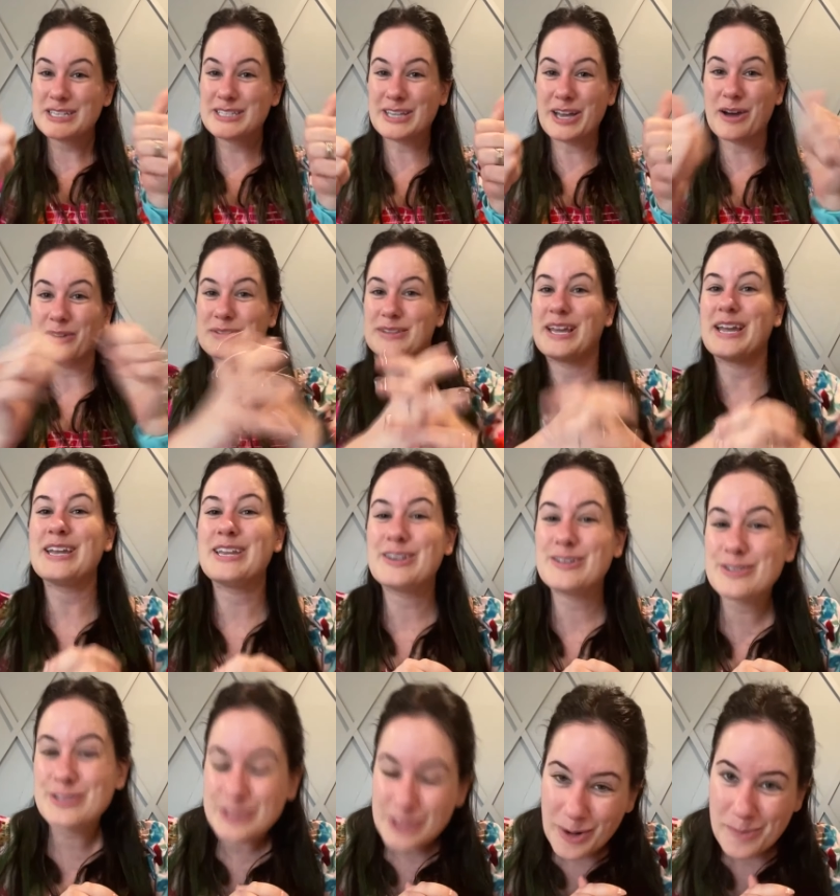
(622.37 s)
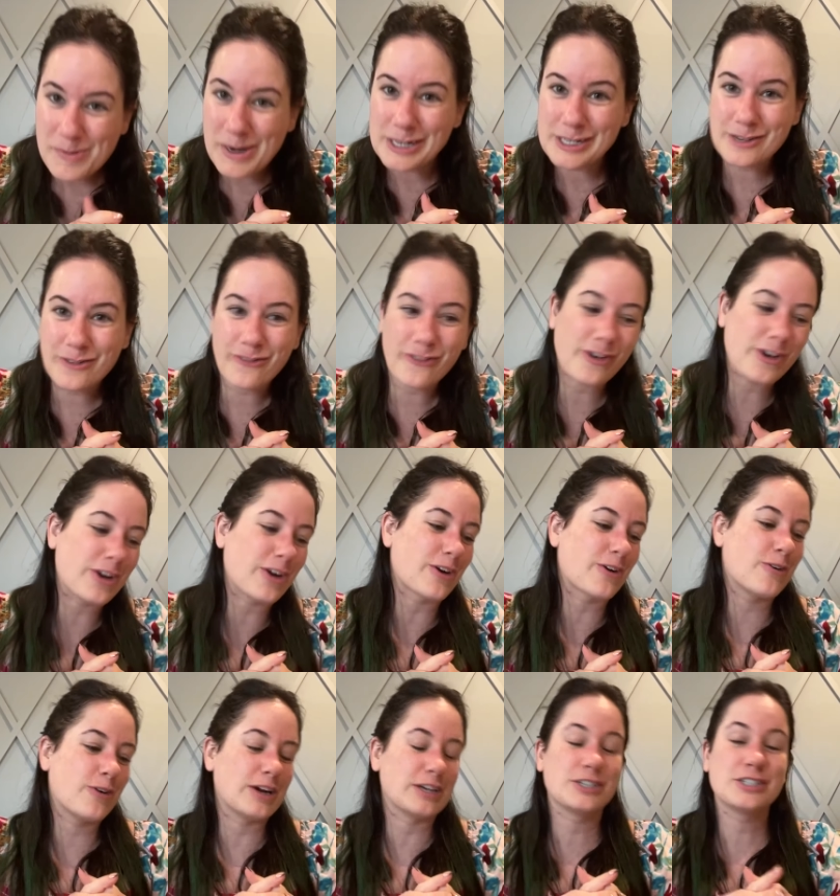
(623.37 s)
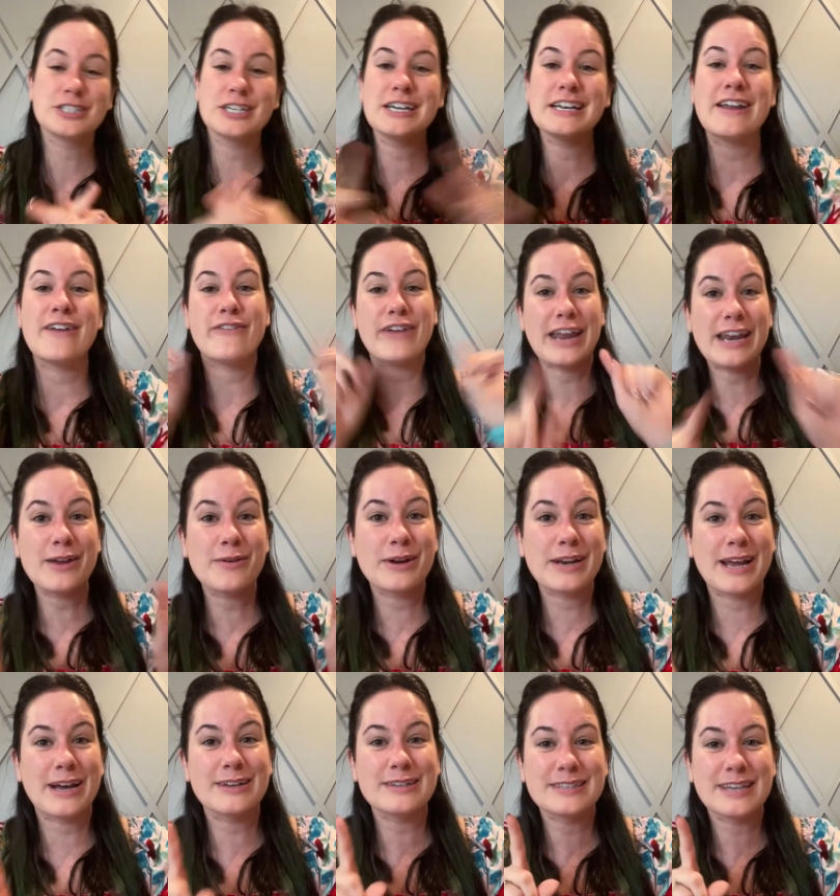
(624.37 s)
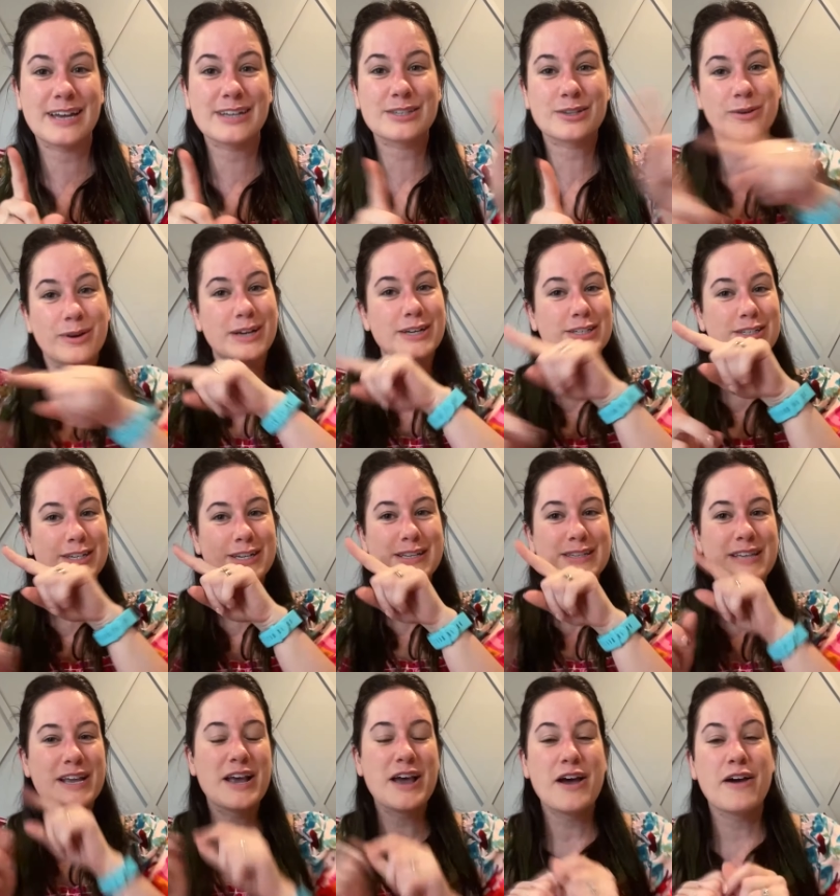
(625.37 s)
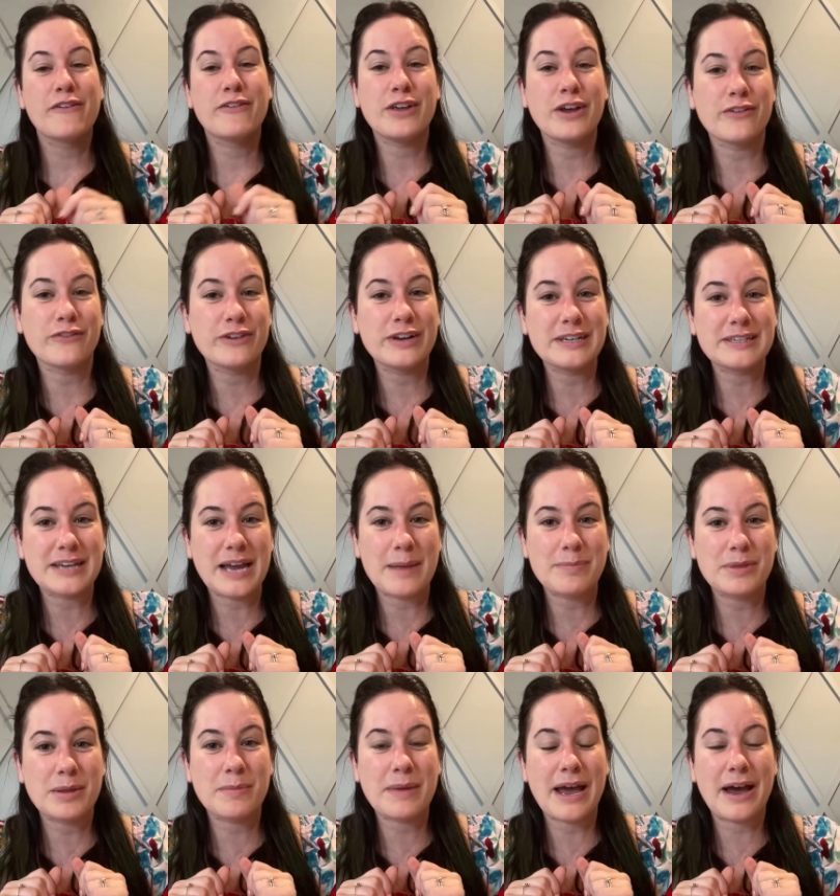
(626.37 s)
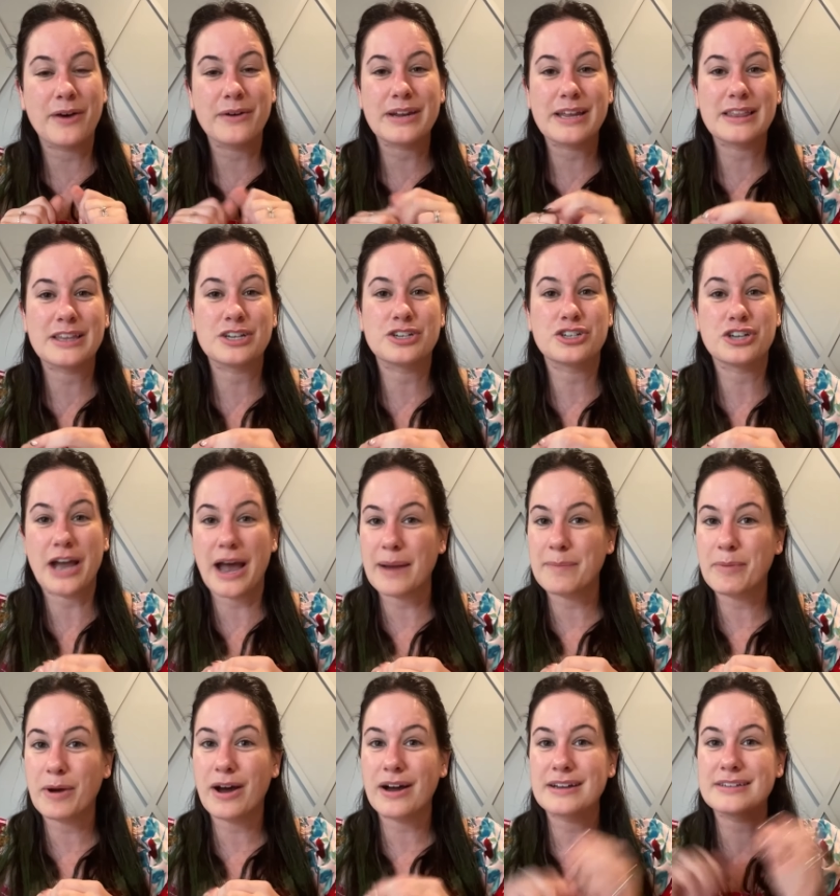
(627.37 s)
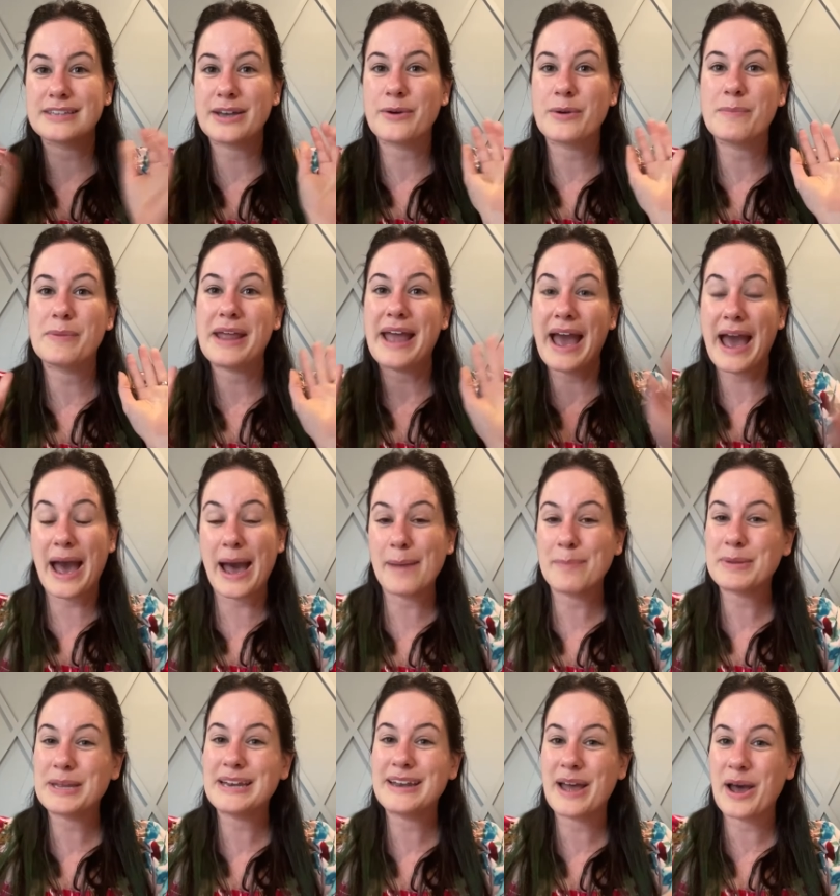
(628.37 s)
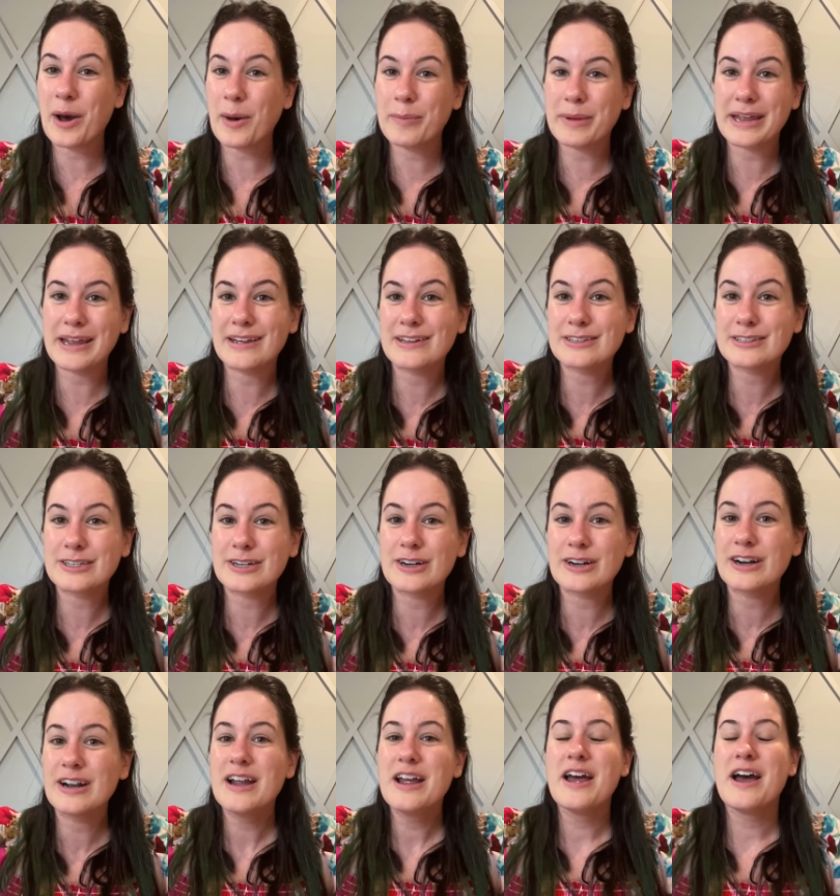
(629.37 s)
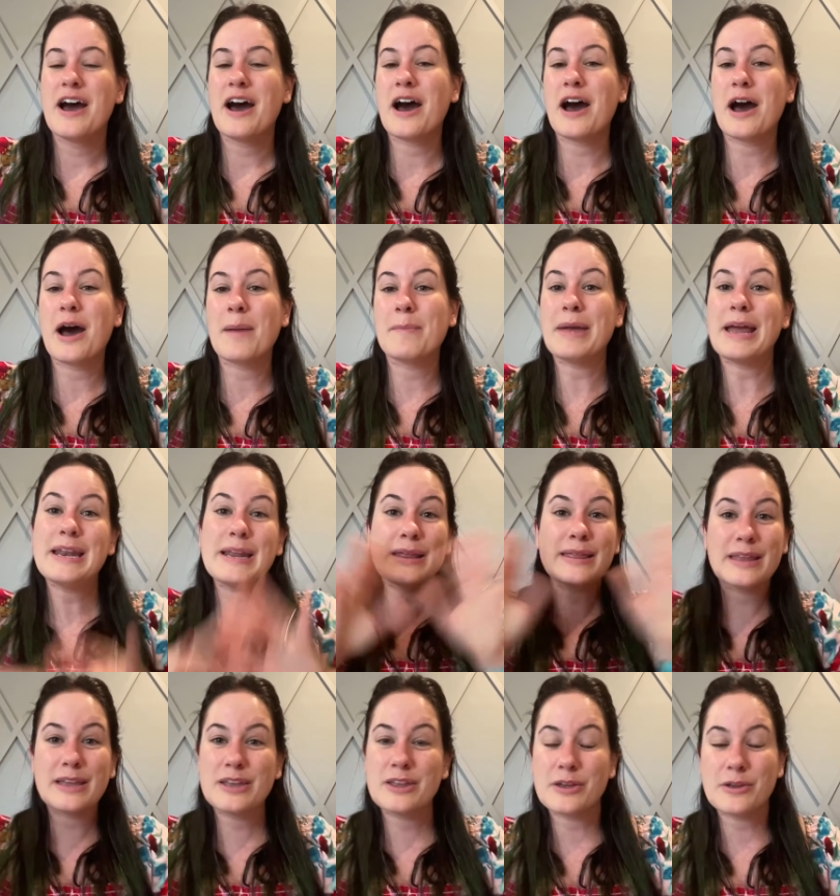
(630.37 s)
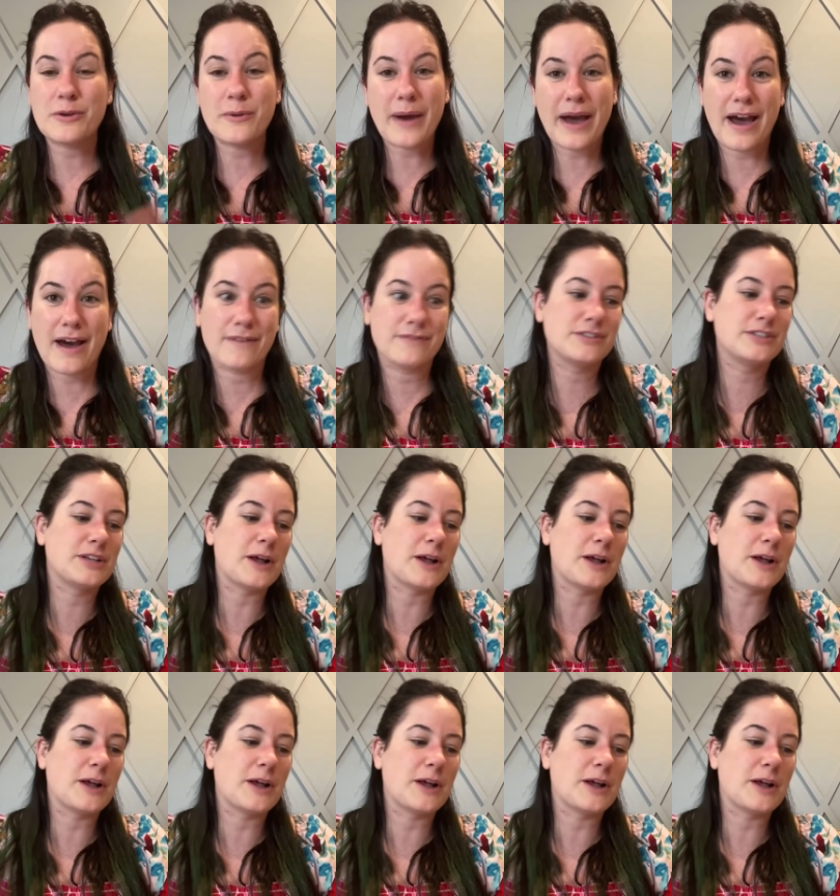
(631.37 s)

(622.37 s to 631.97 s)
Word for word: So thank you so much for your question. If anyone else has questions, feel free to type them out in the chat box. I would be happy to help answer um, anything that you have.